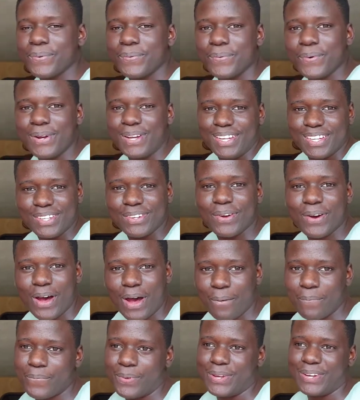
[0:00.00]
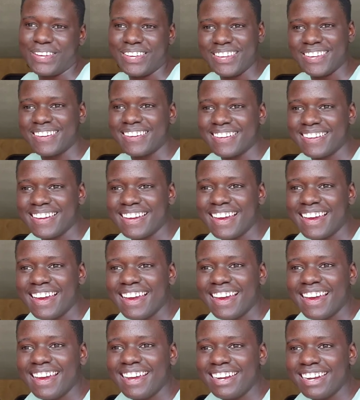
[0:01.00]
is not happening here?
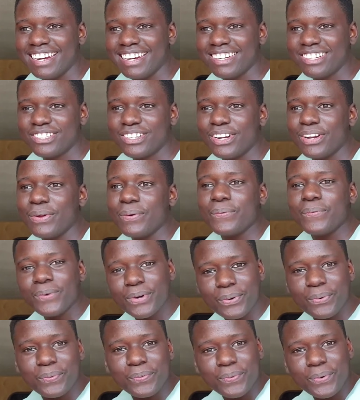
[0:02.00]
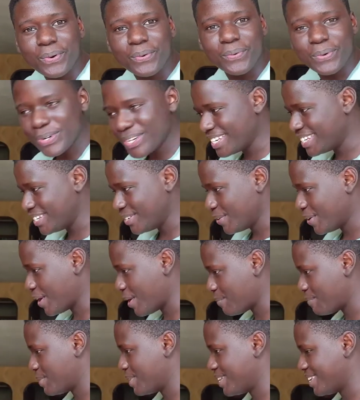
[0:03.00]
I literally, what is not
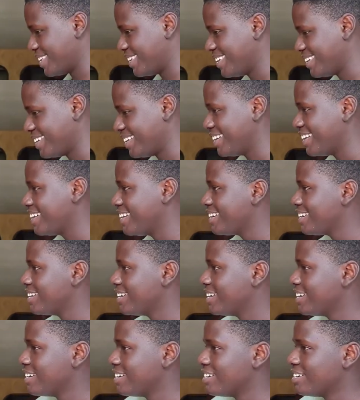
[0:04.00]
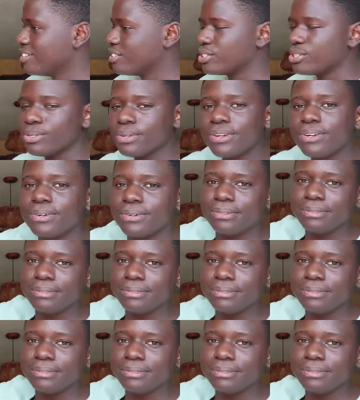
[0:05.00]
happening here? So